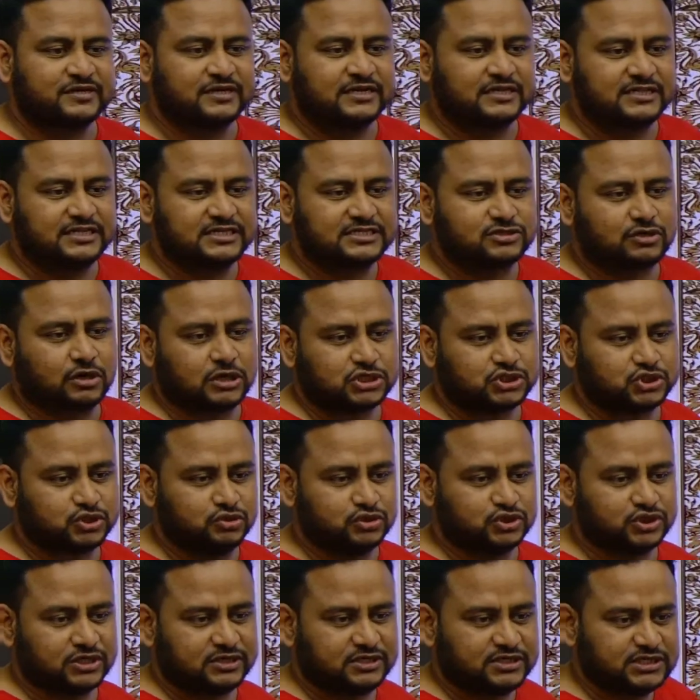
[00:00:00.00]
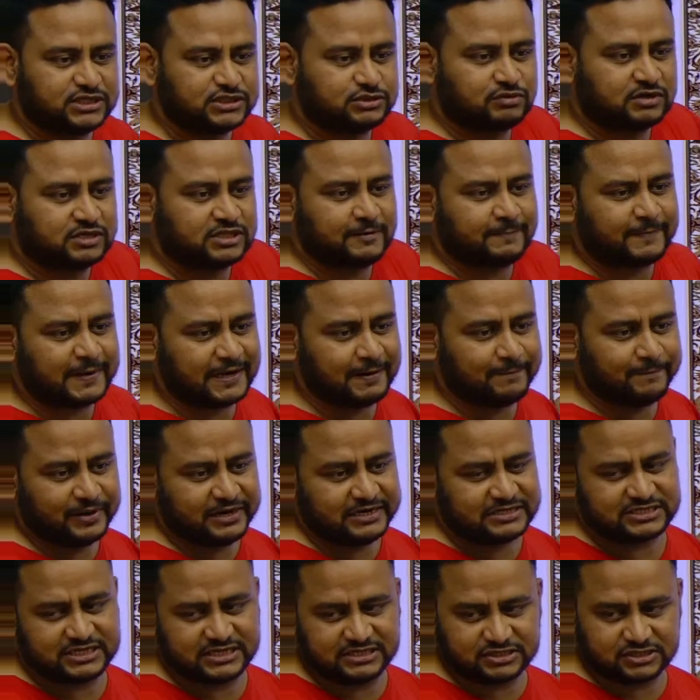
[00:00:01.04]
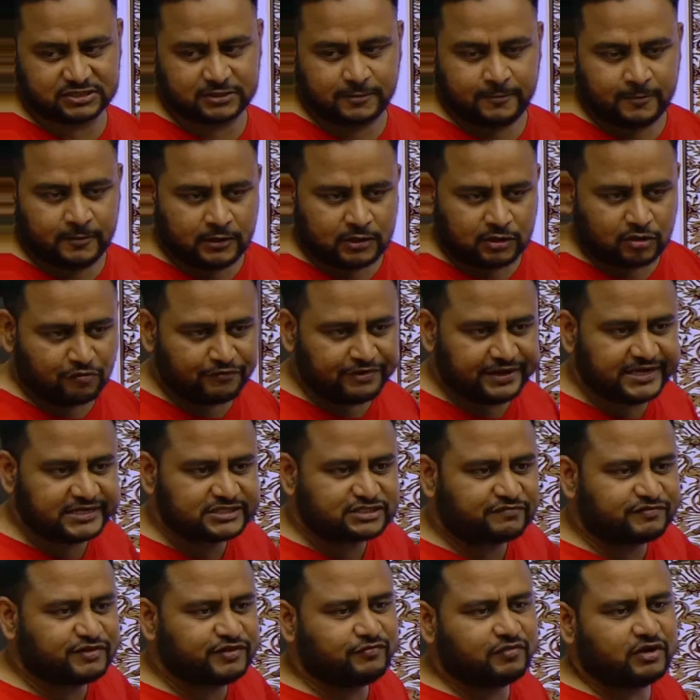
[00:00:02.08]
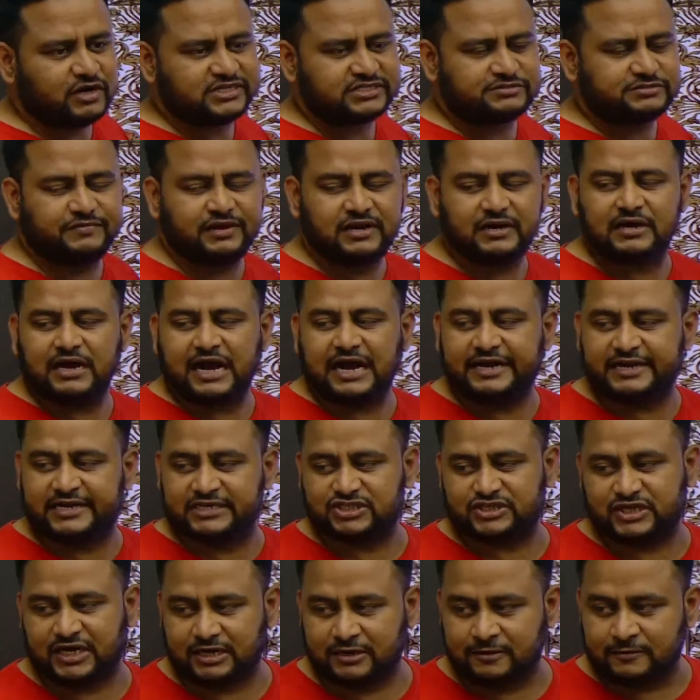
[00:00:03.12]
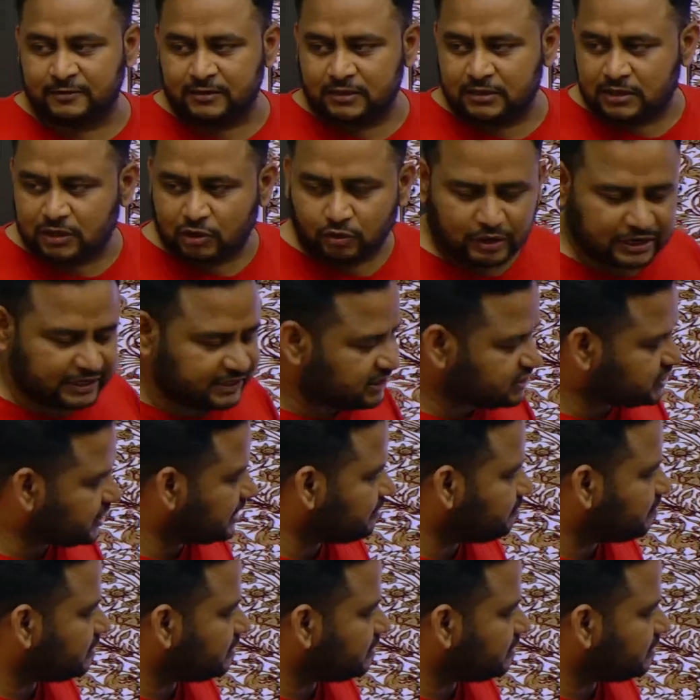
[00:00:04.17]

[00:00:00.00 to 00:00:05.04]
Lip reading: this constitution. This is what the preamble says. Now, each of the words we will understand. Now, understand one